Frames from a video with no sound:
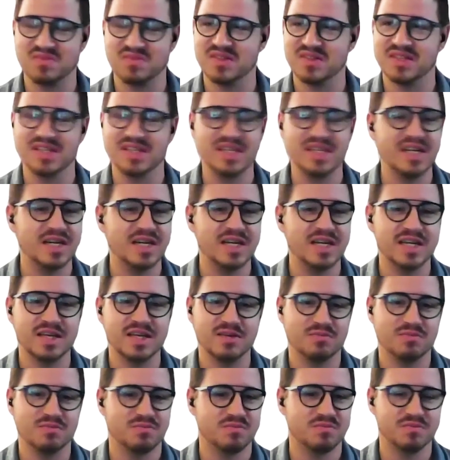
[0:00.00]

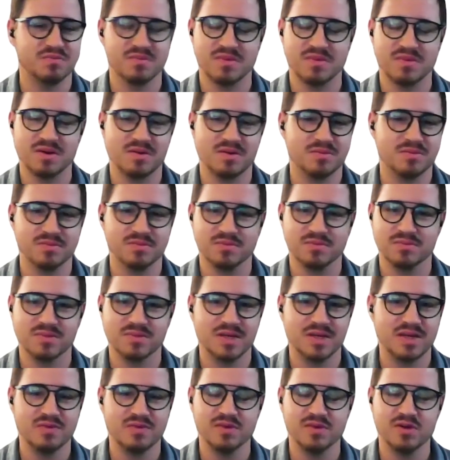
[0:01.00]
nearly
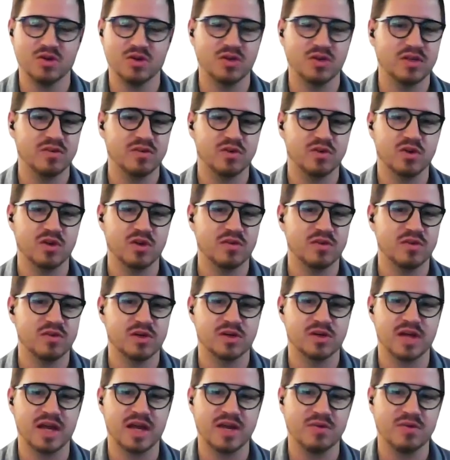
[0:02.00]
not
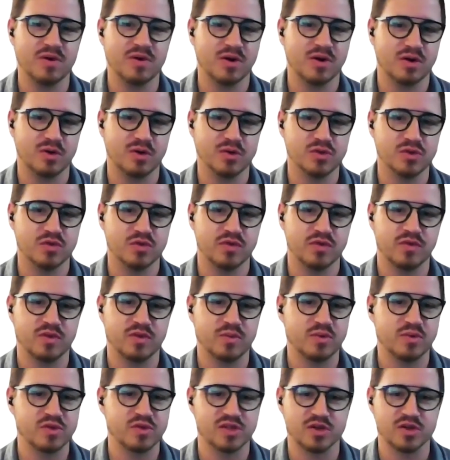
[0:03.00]
even anywhere close to
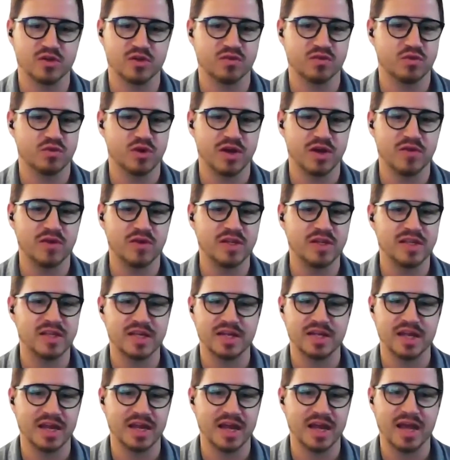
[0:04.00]
50% of what I read
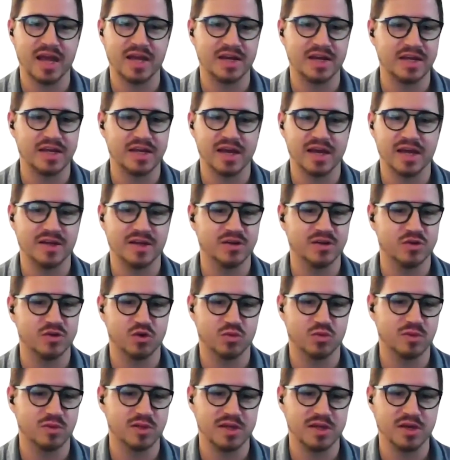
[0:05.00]
in any
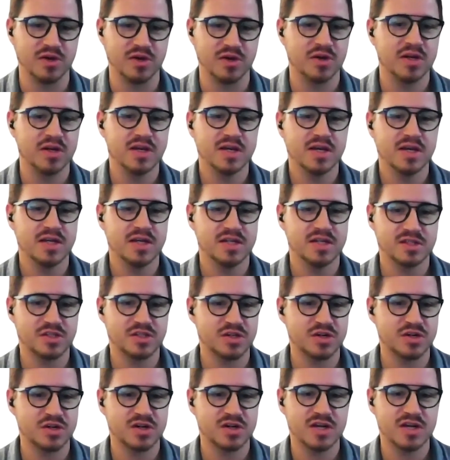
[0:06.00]
normal year this
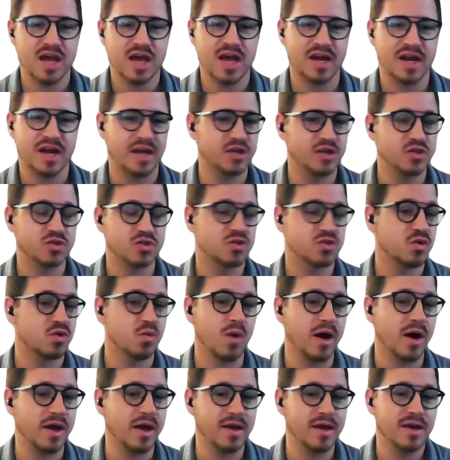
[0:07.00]
year, and I don't know
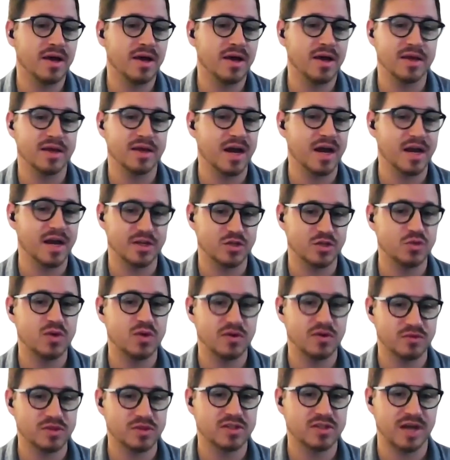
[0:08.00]
why. I do
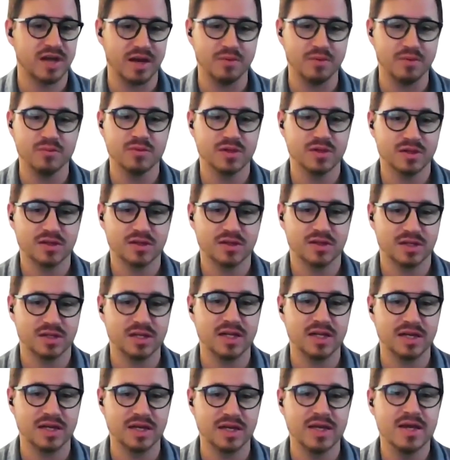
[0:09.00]
have the time,
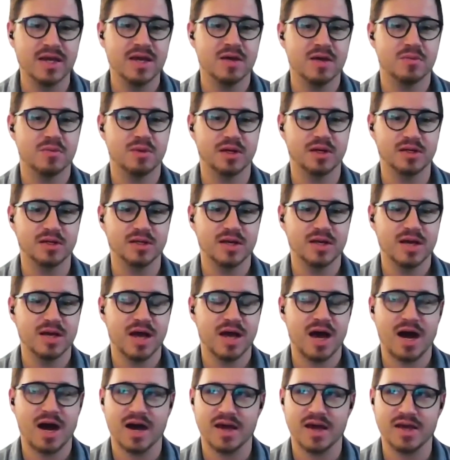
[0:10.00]
clearly, but
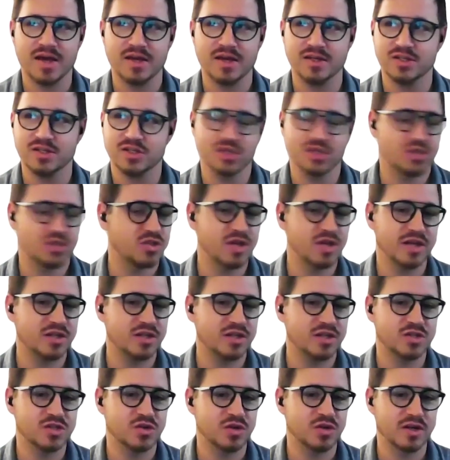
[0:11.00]
I just
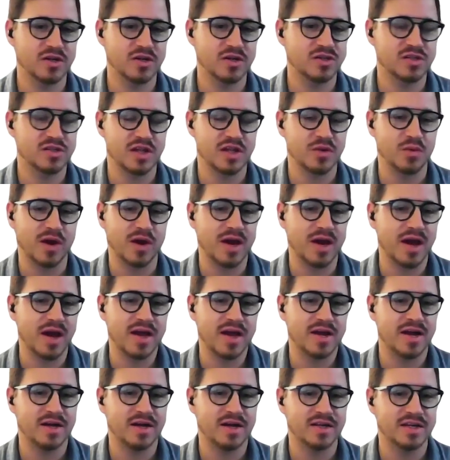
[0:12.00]
don't understand why. I
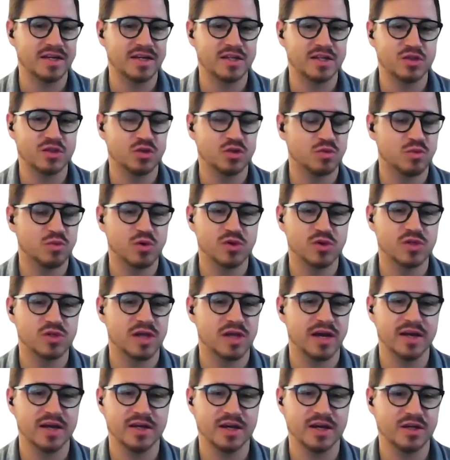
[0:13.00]
can't get into the books.
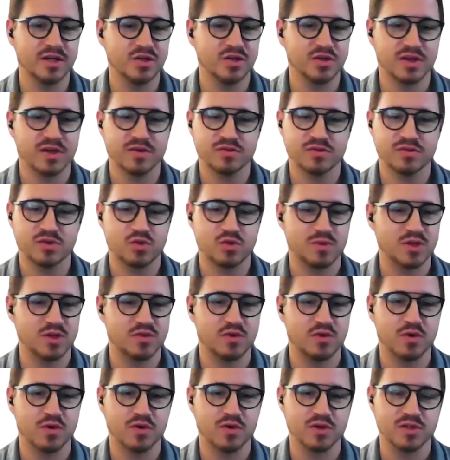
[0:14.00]
I don't have so much
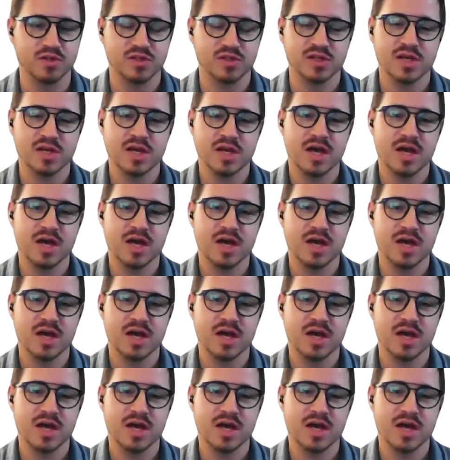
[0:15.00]
focus.